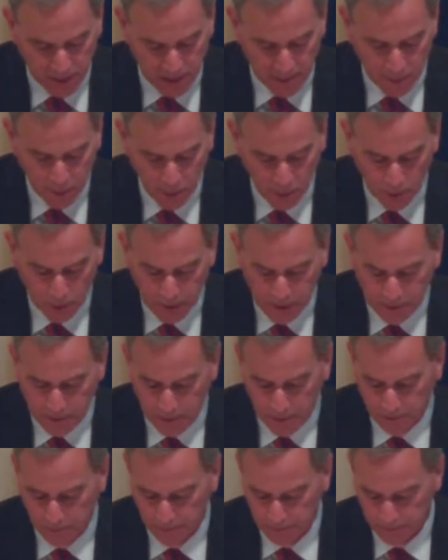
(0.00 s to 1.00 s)
to my poor
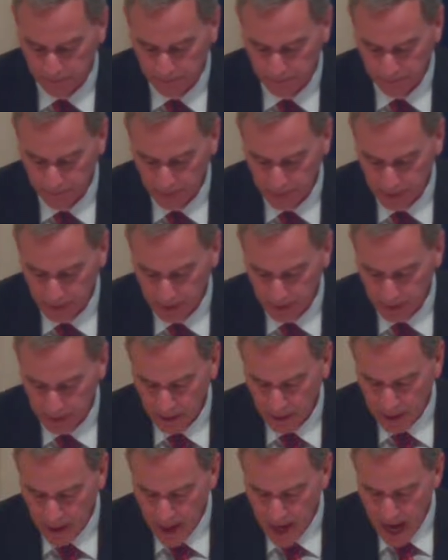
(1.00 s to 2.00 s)
people.
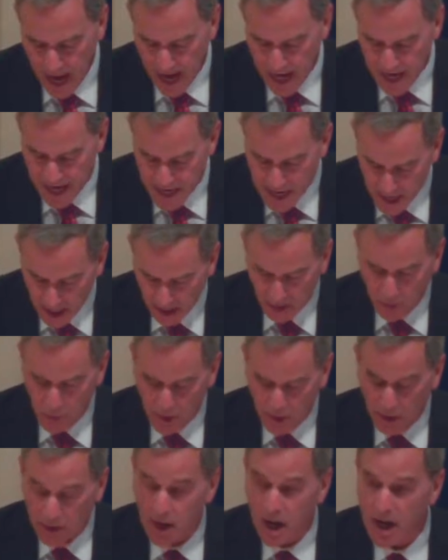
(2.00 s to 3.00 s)
And none
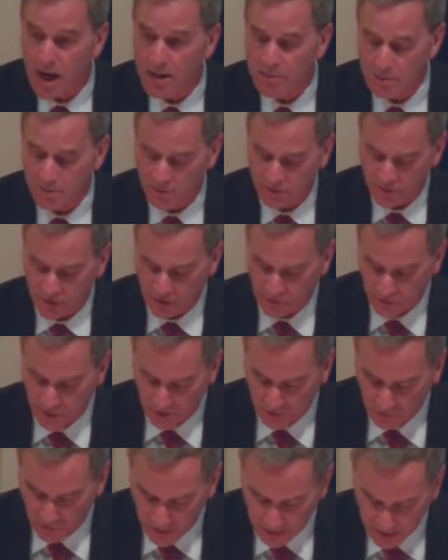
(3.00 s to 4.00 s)
will come, says
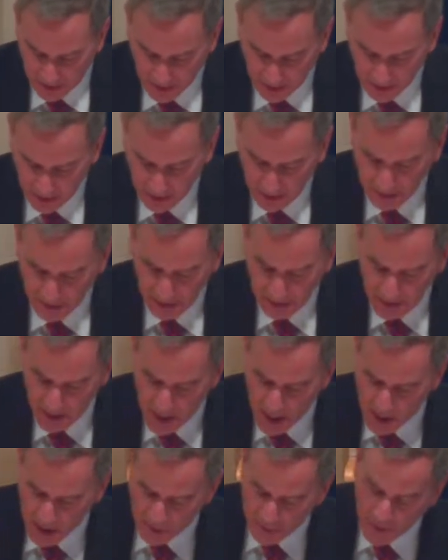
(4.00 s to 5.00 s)
Isaiah.
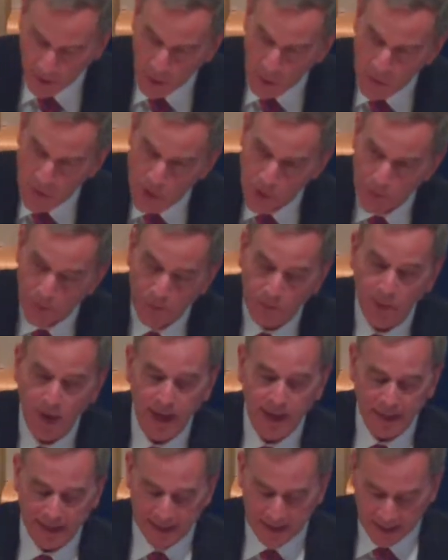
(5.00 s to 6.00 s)
Though you
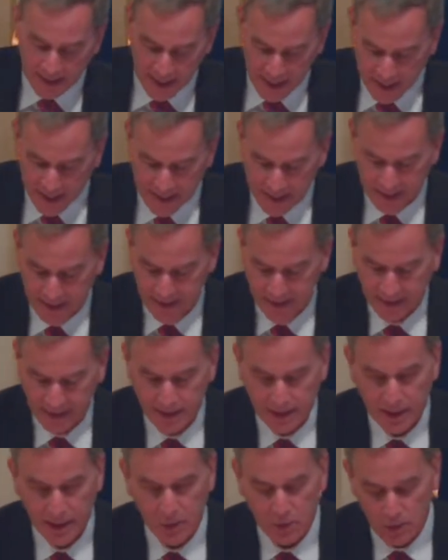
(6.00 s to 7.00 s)
pray at length,
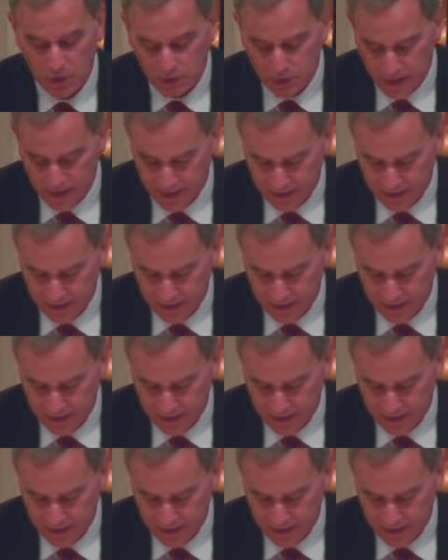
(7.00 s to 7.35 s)
I will